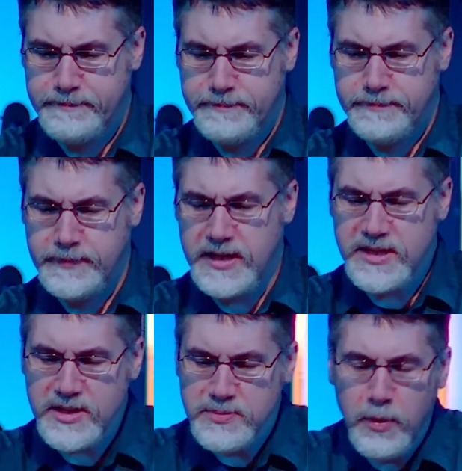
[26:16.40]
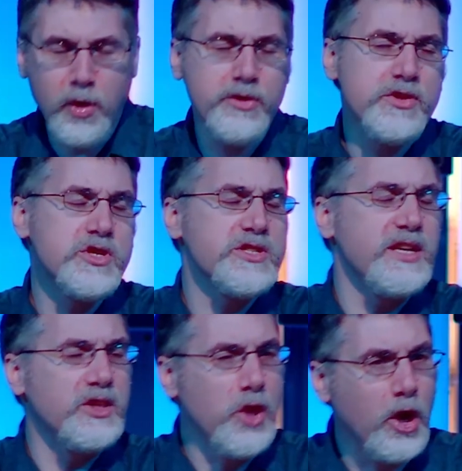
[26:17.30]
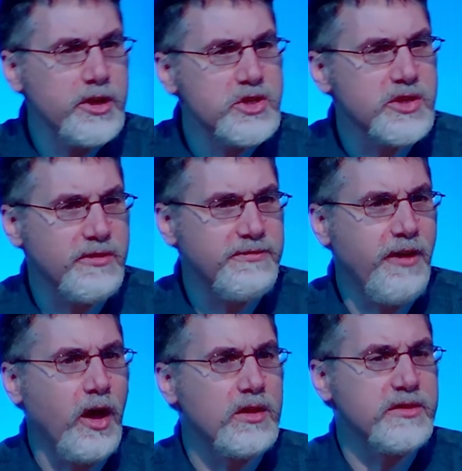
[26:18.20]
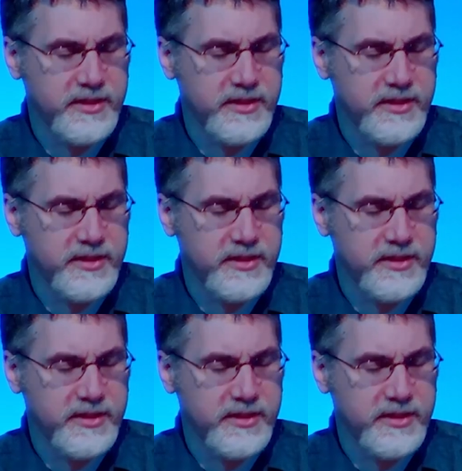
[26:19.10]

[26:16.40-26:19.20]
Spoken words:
He does more than just acknowledge the fault.